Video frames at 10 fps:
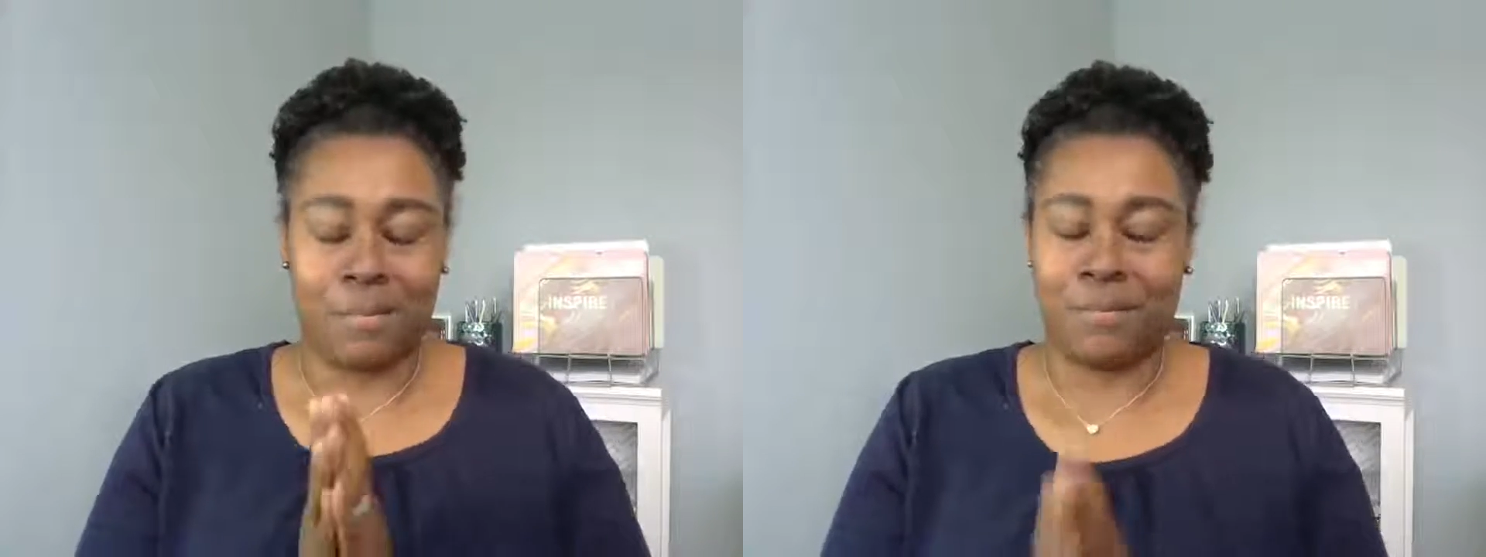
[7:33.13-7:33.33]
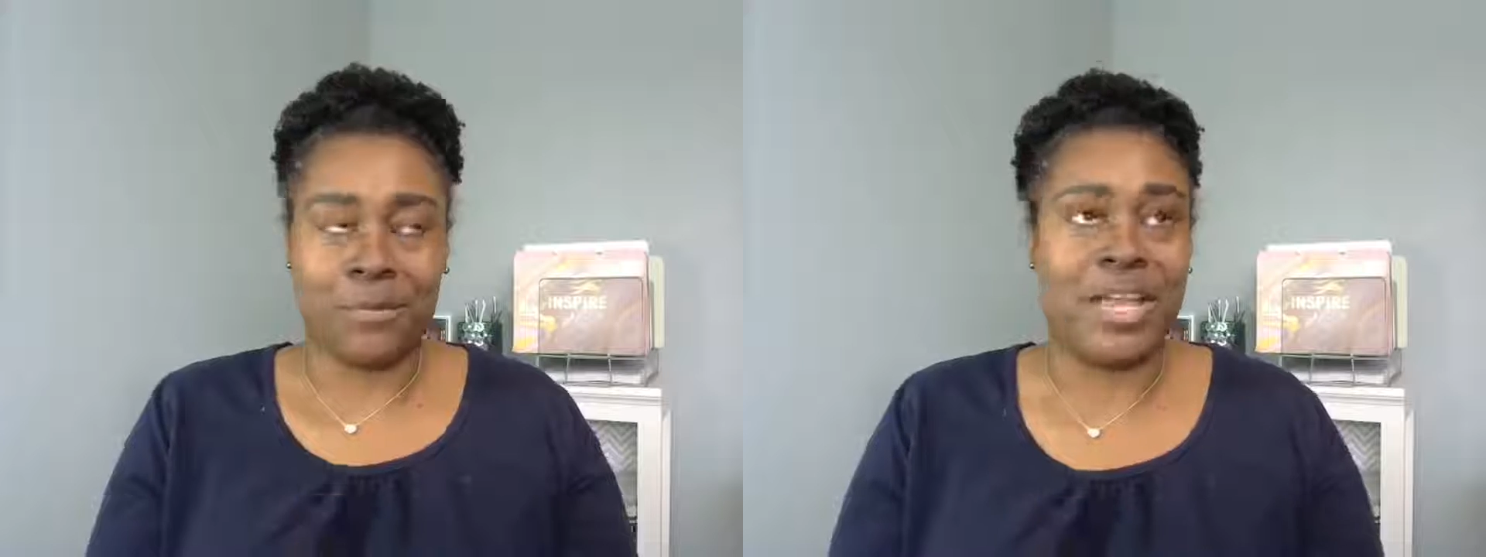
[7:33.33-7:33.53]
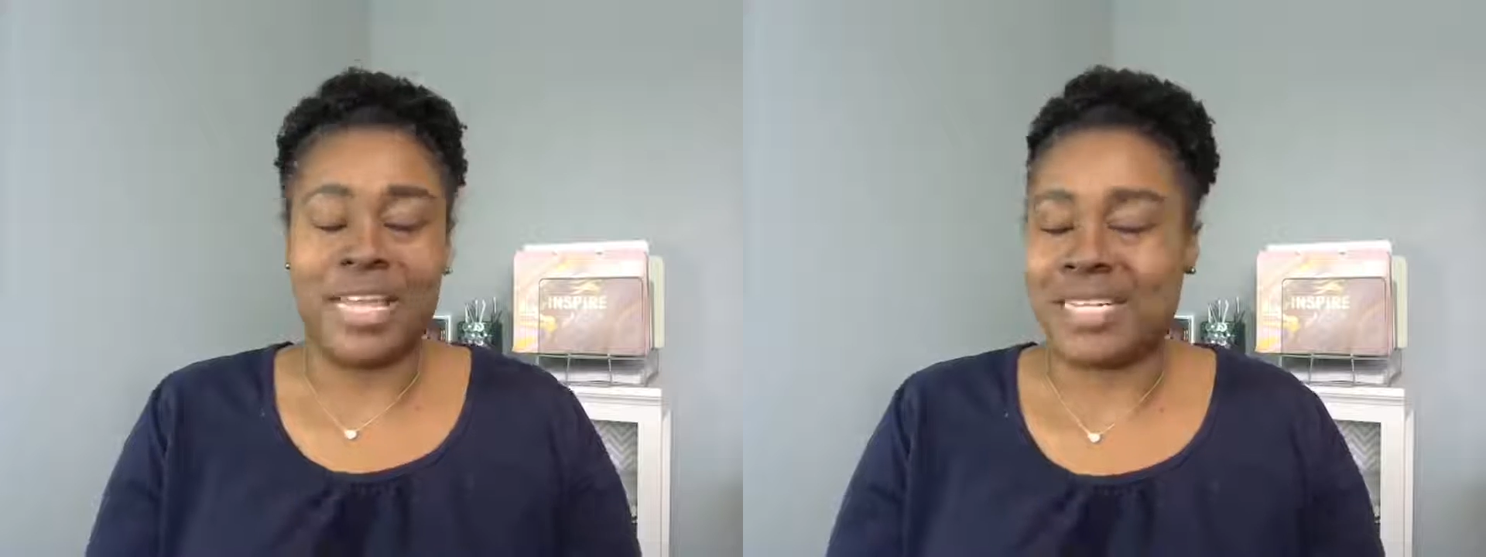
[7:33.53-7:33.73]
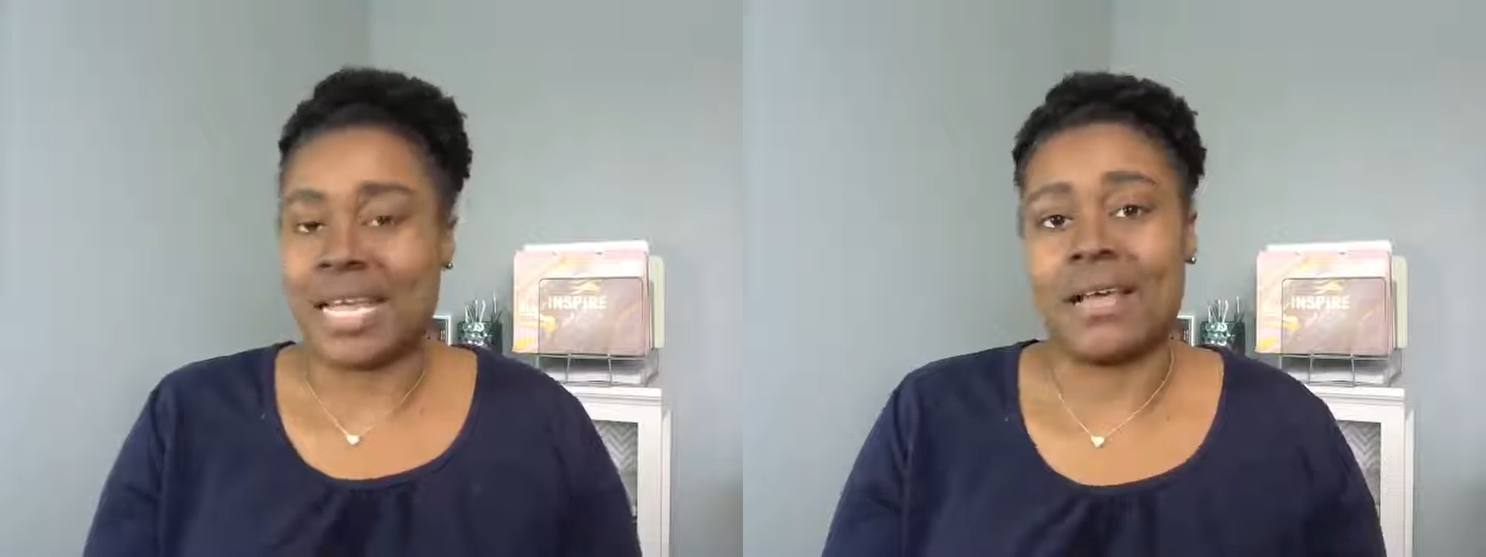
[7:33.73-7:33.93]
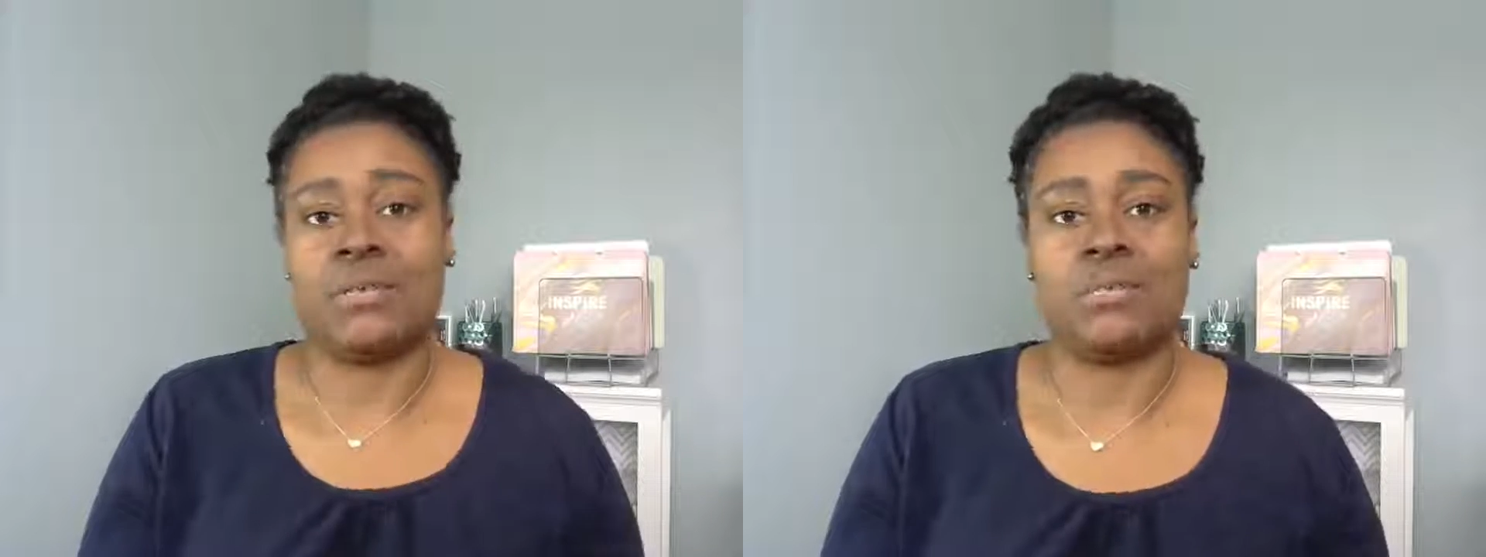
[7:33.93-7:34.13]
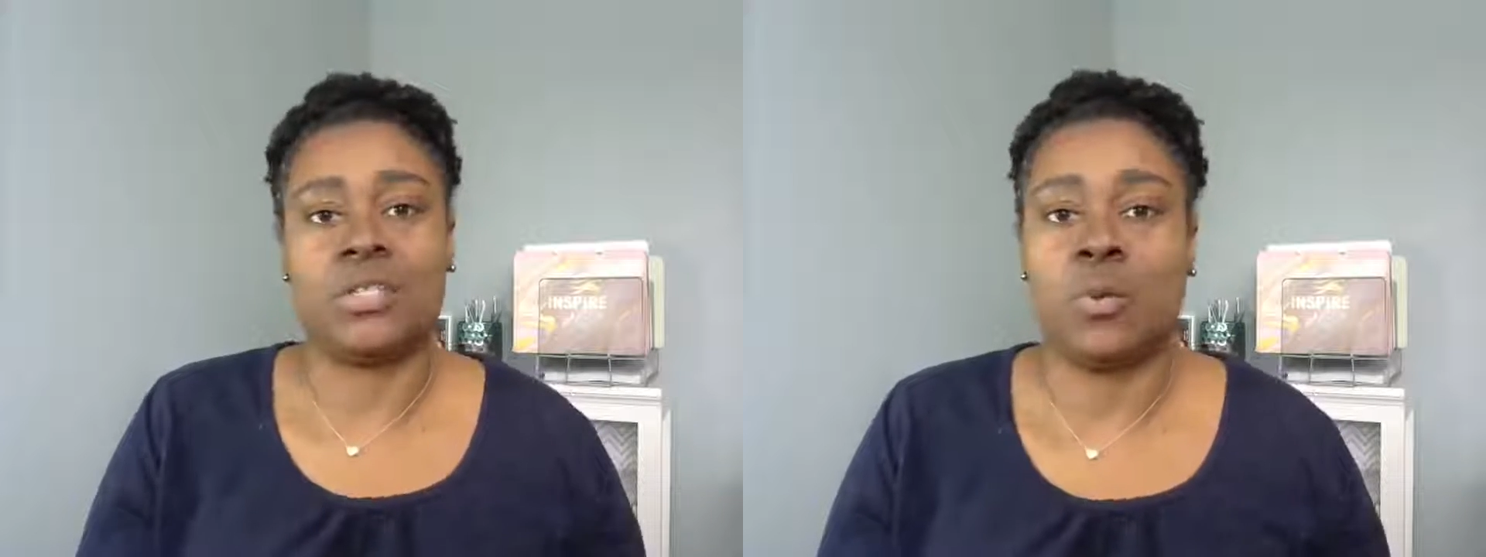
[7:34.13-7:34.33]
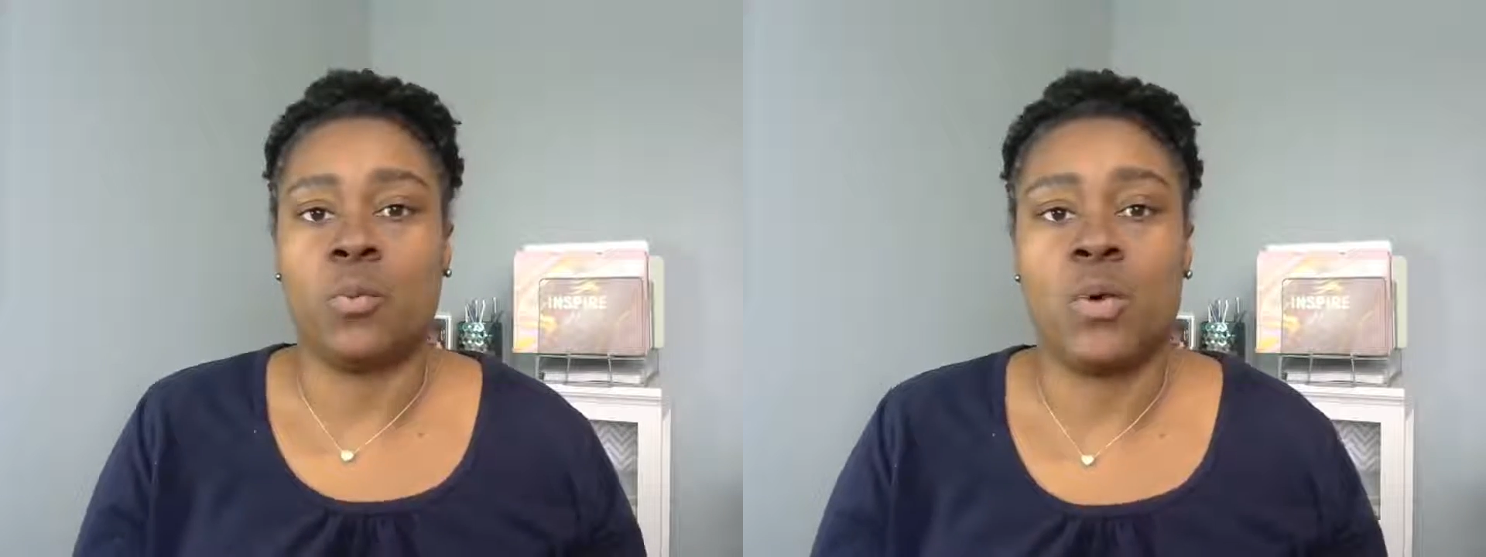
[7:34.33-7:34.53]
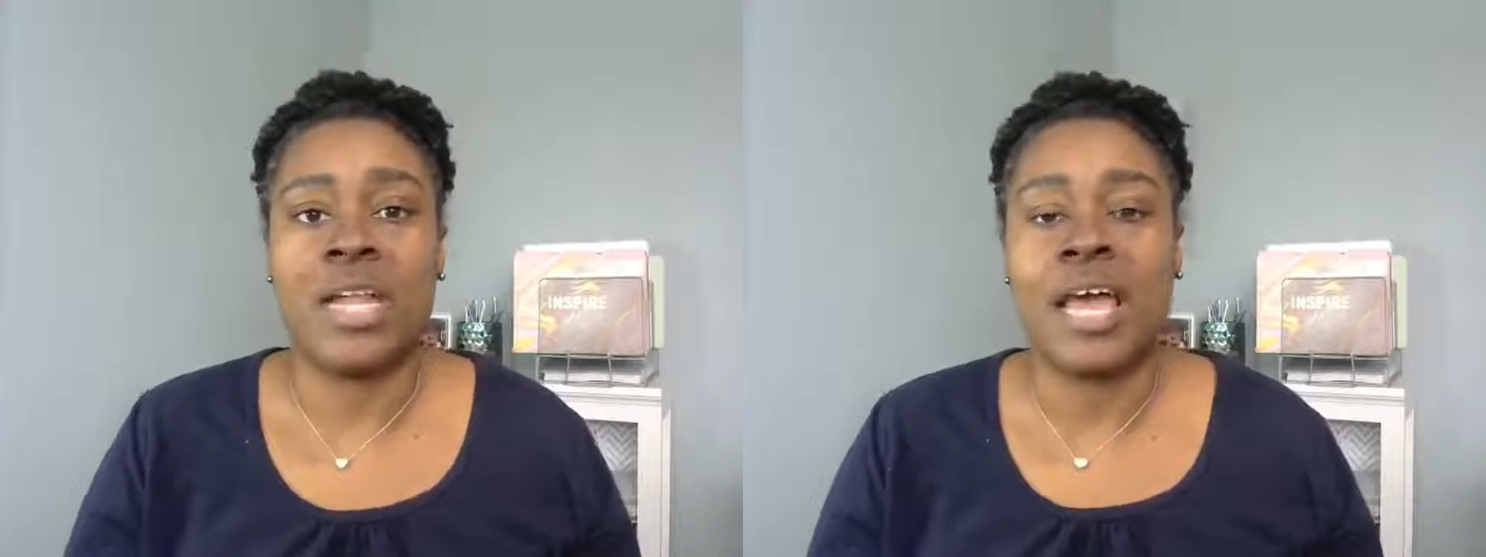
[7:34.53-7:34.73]
break it down. So
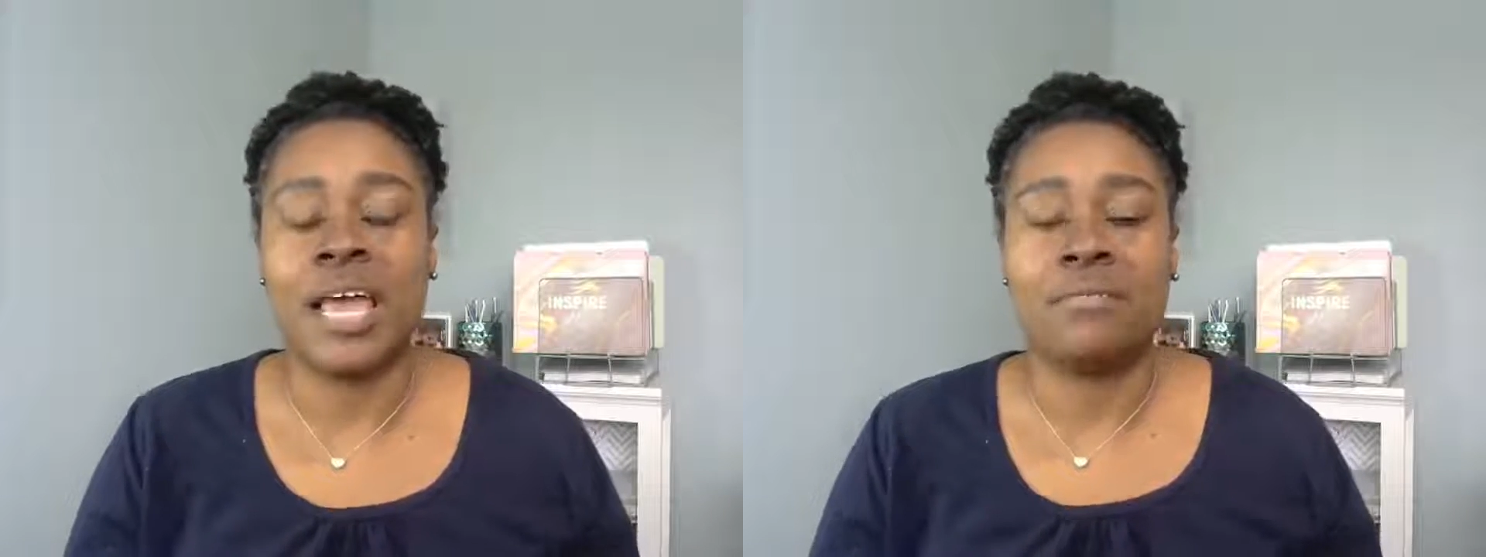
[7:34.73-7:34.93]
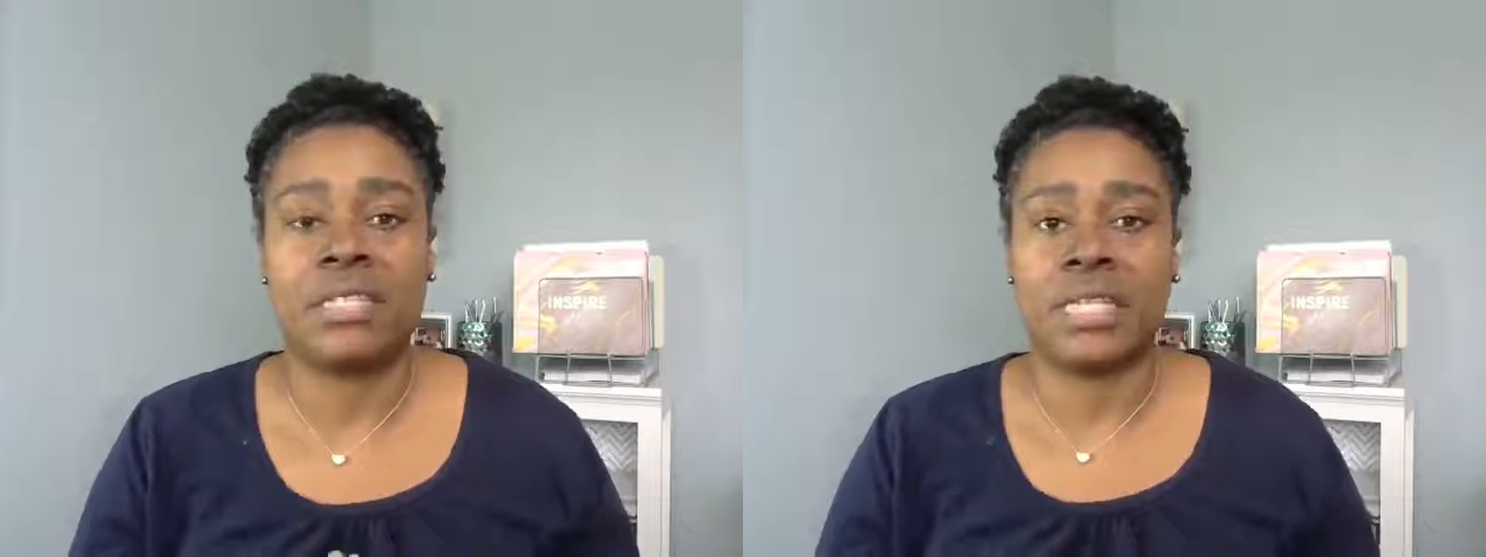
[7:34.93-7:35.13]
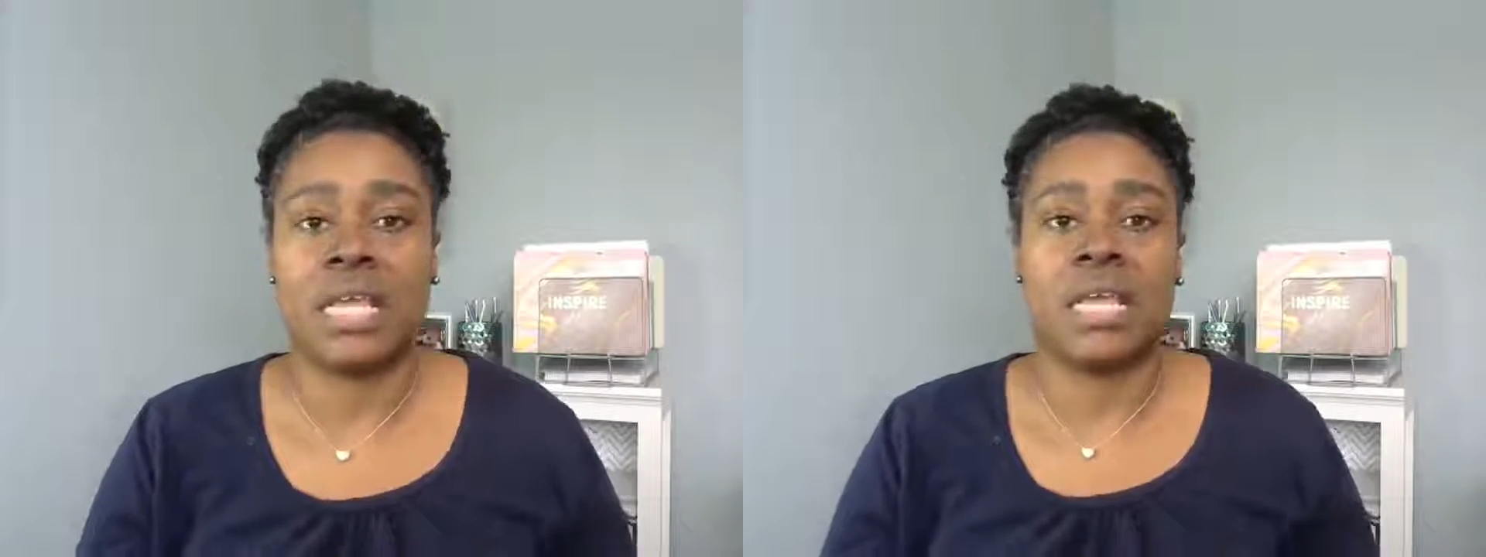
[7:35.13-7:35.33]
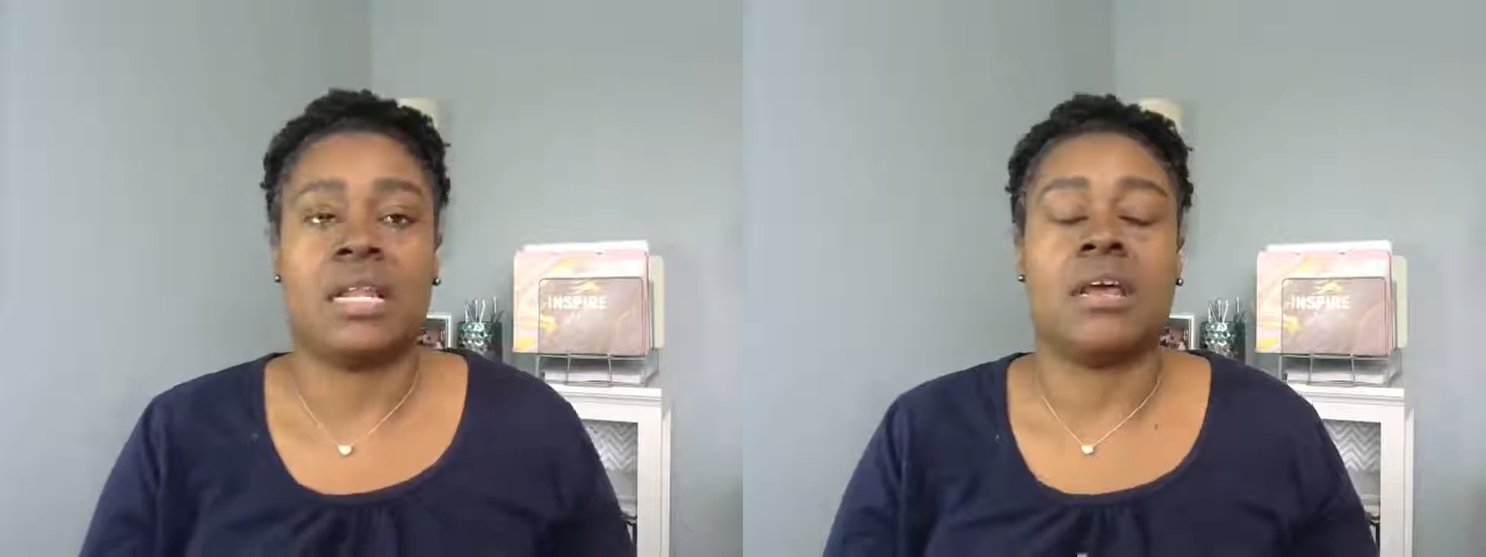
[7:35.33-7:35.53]
what I have seen